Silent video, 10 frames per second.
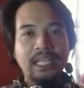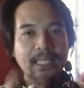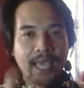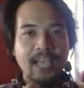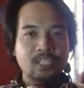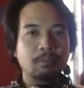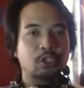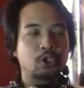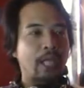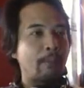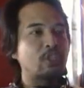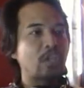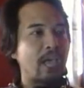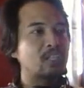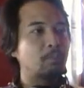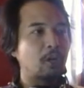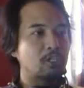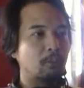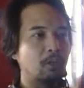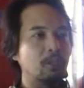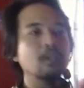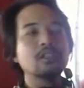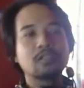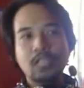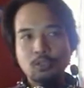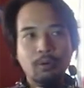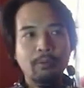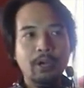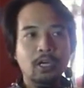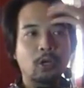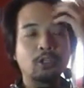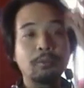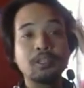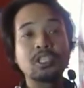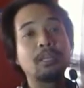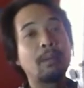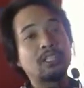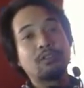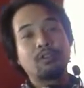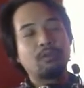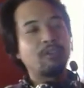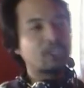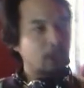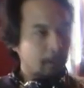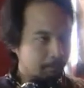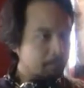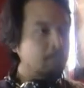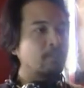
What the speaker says: deal as much damage as possible. So that's where we are going to be using the Mantra of Conviction.